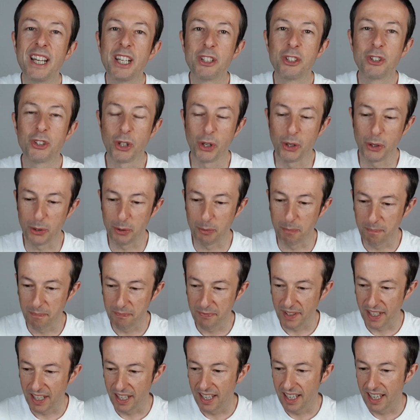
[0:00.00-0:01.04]
So
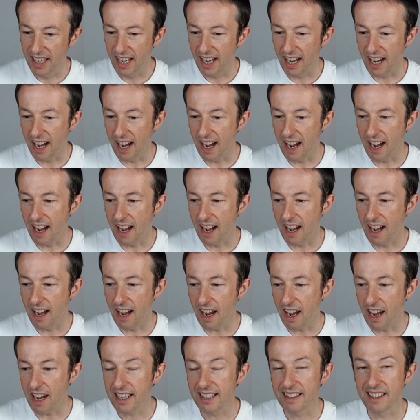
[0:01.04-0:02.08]

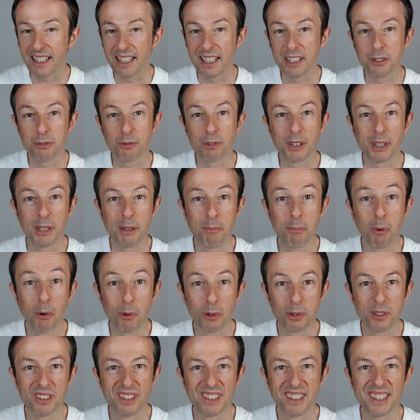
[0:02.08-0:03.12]
I think it's really
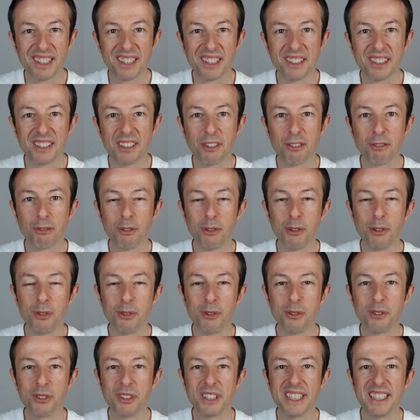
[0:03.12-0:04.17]
important that
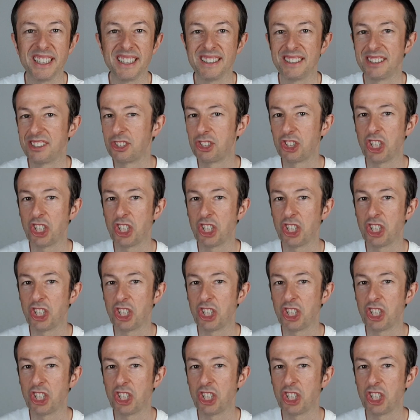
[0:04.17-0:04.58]
through these